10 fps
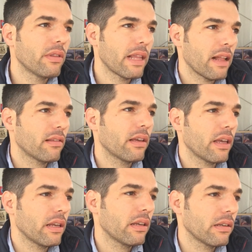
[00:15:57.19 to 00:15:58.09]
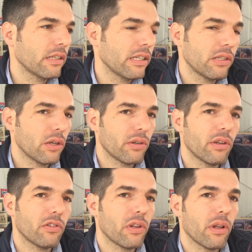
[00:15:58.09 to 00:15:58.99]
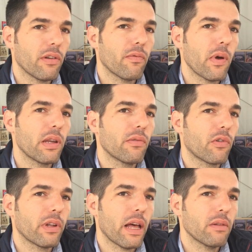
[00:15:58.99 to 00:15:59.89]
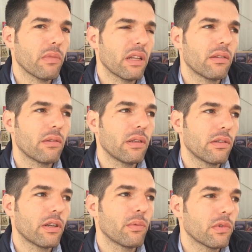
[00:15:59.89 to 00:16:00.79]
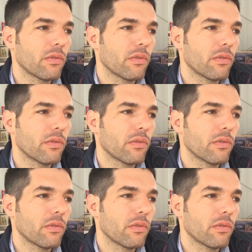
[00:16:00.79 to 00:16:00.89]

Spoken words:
That's getting easier. There's a lot of money for that. But in terms